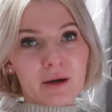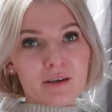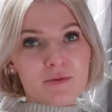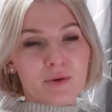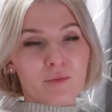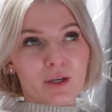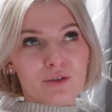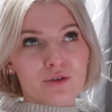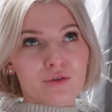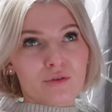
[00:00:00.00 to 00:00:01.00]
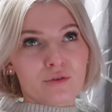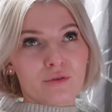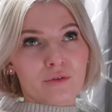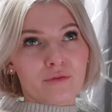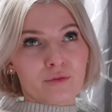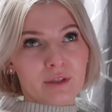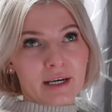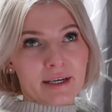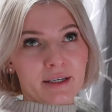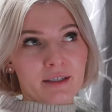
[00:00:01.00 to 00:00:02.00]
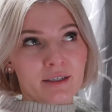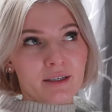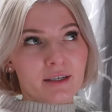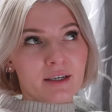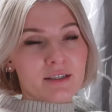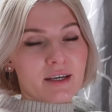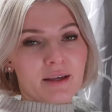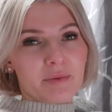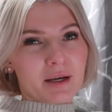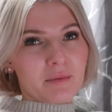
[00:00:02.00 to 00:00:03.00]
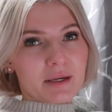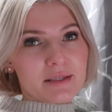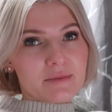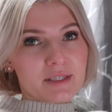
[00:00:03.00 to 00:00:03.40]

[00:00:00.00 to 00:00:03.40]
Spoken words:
husband went to Food Lion to get pick up like some